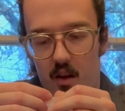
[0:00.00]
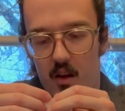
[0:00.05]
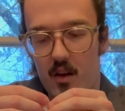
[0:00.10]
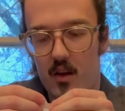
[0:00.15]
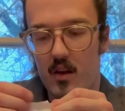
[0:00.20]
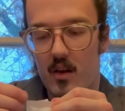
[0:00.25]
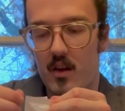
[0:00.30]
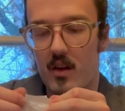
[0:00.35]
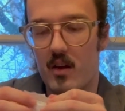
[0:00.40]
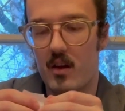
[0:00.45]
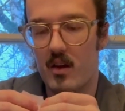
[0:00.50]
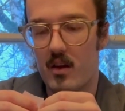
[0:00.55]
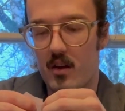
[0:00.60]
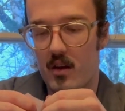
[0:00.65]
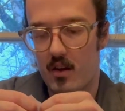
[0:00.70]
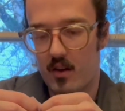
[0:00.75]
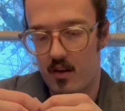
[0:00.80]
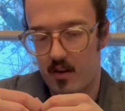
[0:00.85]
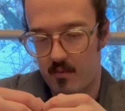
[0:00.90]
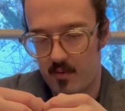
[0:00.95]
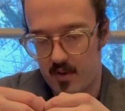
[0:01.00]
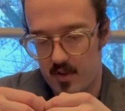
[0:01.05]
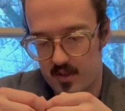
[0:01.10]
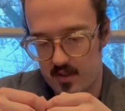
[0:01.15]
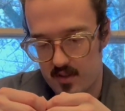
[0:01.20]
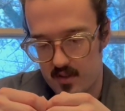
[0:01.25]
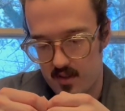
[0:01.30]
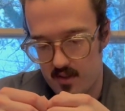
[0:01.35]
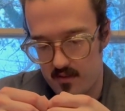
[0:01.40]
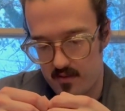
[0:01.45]
And I want to
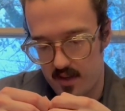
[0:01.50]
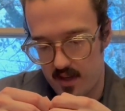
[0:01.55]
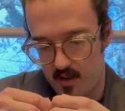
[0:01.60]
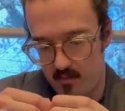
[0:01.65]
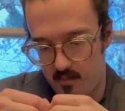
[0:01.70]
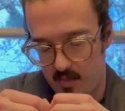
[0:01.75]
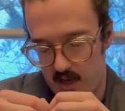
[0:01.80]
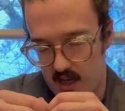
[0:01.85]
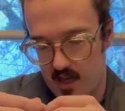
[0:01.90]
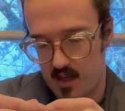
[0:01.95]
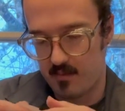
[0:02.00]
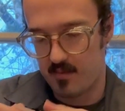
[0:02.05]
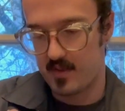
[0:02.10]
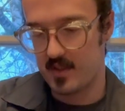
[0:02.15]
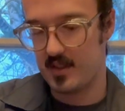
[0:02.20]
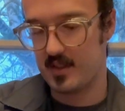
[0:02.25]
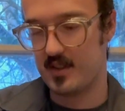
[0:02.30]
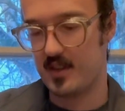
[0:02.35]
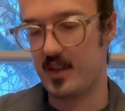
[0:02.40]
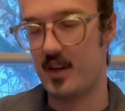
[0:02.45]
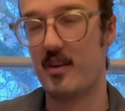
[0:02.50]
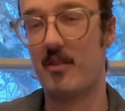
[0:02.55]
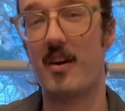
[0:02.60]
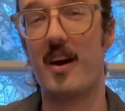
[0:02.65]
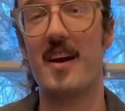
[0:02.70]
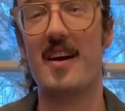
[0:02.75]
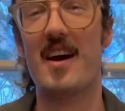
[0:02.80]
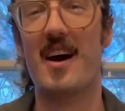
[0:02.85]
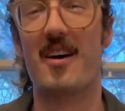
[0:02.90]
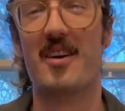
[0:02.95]
see if I can pop these in
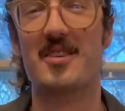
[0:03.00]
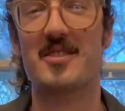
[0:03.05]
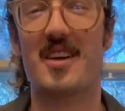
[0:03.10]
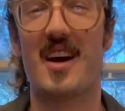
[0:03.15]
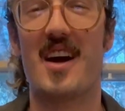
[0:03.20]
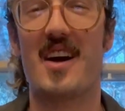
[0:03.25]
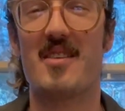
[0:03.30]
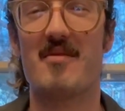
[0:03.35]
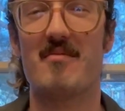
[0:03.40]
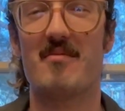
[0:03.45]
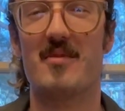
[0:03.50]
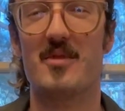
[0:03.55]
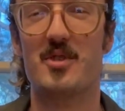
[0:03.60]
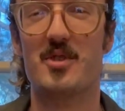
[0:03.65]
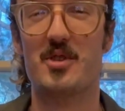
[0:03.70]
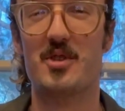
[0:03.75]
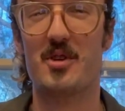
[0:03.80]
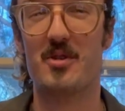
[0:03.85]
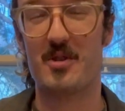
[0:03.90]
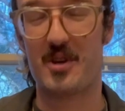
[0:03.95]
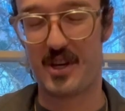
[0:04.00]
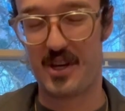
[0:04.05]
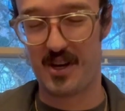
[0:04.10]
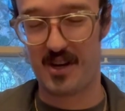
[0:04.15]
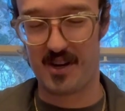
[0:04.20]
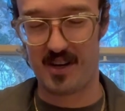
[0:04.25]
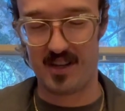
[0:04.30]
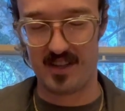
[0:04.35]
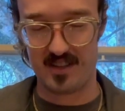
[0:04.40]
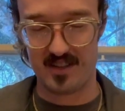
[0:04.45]
right now, because I am so
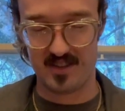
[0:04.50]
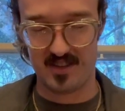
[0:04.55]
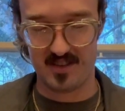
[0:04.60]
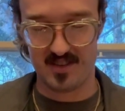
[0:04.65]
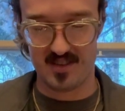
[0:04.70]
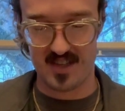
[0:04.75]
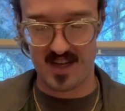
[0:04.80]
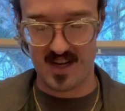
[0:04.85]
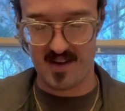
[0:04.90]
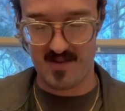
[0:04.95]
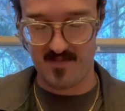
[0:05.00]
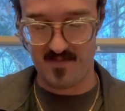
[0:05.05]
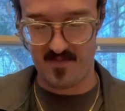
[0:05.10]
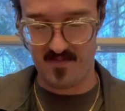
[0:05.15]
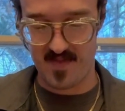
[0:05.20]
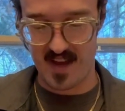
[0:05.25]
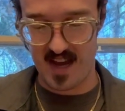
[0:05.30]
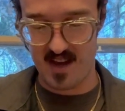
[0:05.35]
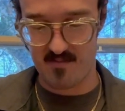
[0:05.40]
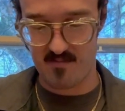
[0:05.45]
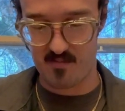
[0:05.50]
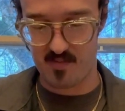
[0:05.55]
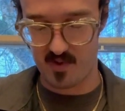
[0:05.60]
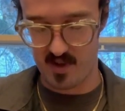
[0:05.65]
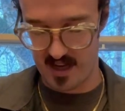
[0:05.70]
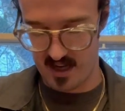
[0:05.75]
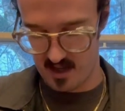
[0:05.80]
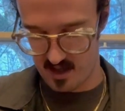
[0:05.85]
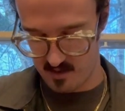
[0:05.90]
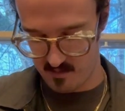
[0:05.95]
curious. I
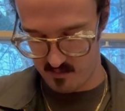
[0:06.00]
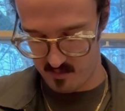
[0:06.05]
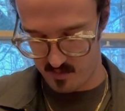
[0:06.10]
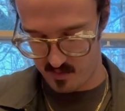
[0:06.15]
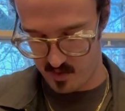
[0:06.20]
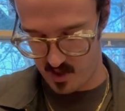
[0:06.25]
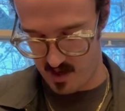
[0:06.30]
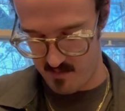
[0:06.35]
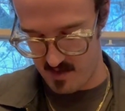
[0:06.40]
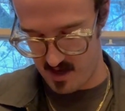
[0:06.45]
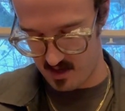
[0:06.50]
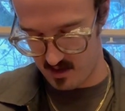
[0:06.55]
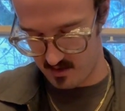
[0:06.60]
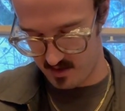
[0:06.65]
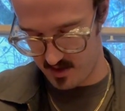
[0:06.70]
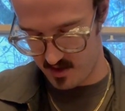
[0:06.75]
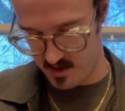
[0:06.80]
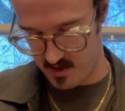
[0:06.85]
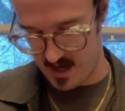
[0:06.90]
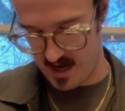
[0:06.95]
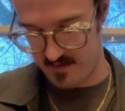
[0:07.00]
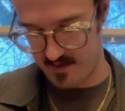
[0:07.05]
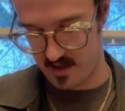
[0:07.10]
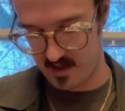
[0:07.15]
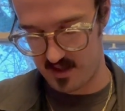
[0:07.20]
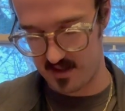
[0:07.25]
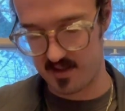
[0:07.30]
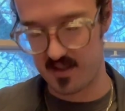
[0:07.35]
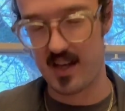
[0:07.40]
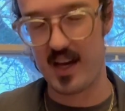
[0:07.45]
plan on primarily driving
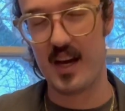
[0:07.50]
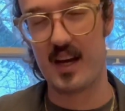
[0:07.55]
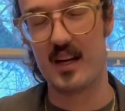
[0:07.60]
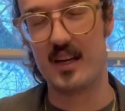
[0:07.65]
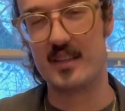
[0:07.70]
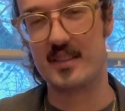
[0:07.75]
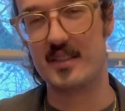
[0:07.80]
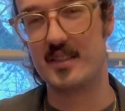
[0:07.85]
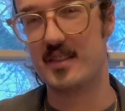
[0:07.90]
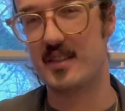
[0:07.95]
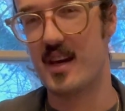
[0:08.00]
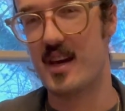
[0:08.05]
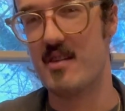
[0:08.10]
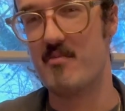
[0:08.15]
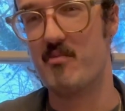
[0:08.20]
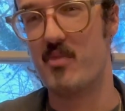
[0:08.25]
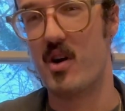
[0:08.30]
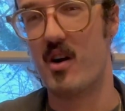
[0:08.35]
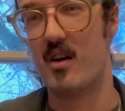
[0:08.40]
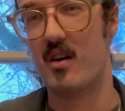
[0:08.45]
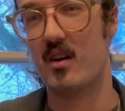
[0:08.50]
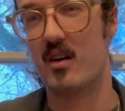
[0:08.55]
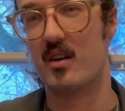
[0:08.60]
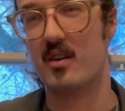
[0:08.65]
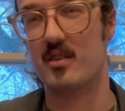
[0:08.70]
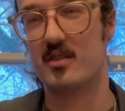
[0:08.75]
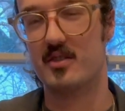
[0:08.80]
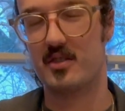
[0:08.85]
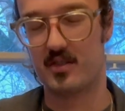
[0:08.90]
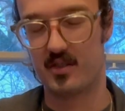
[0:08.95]
this at a skate park,
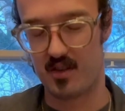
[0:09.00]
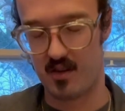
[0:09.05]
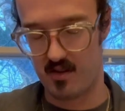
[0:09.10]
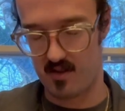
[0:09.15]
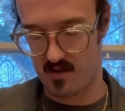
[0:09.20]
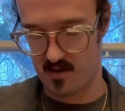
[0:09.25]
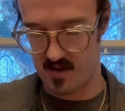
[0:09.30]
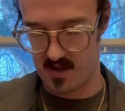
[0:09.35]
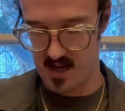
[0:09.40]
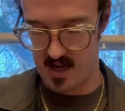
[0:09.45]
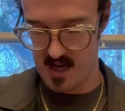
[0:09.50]
so